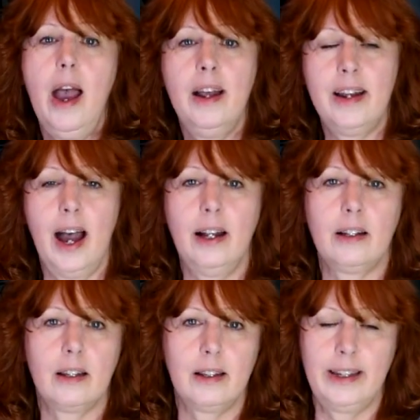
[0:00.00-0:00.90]
and not
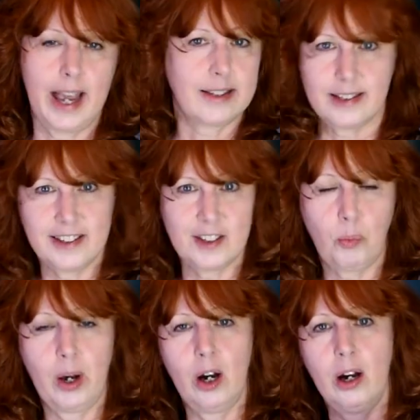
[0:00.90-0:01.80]
guesses
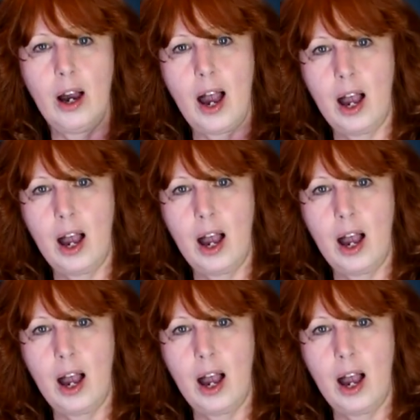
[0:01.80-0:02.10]
where